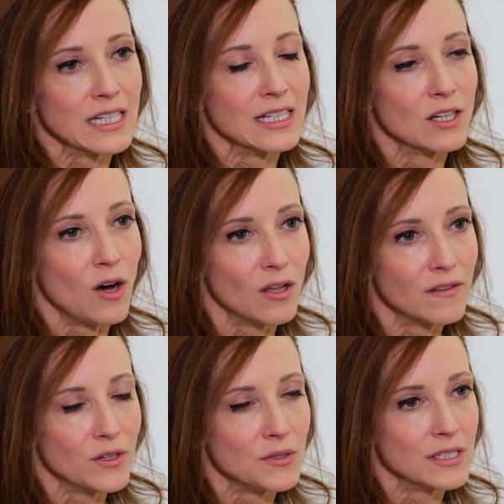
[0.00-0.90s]
I think all
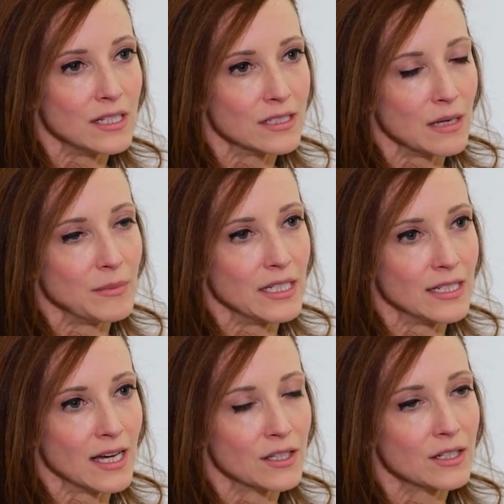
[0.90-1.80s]
of those things coming
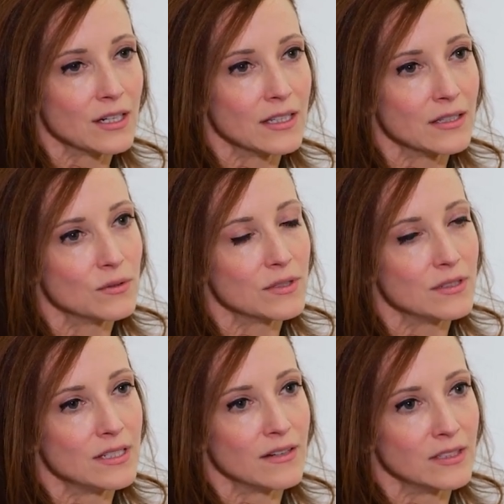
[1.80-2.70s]
together, it
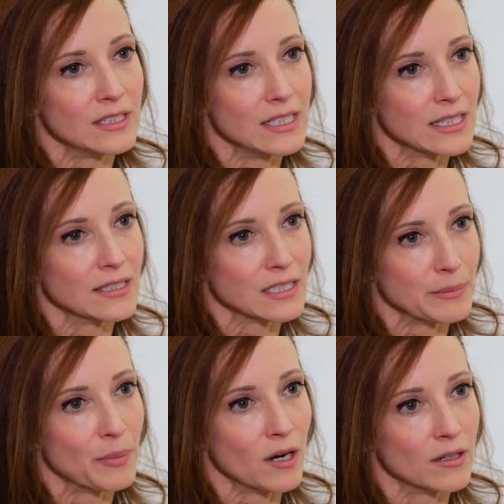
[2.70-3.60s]
definitely sets us
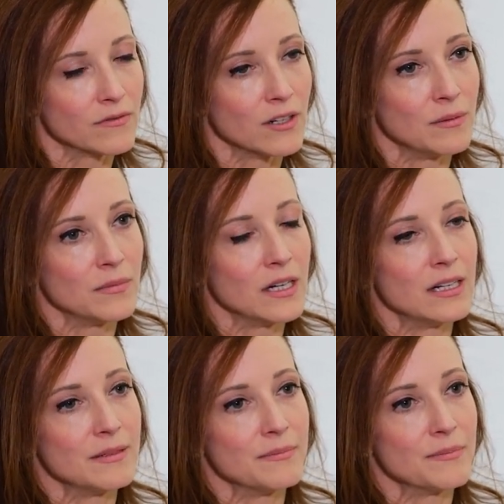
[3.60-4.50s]
apart from
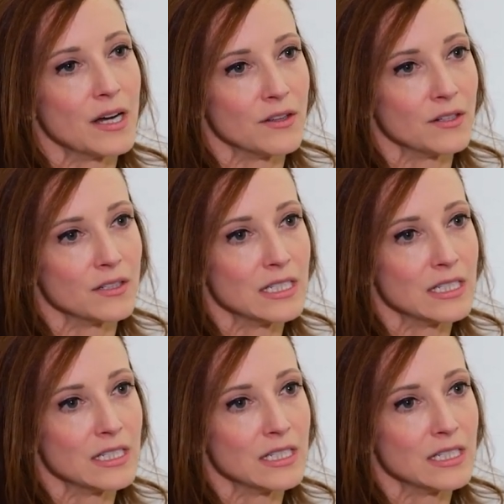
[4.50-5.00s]
other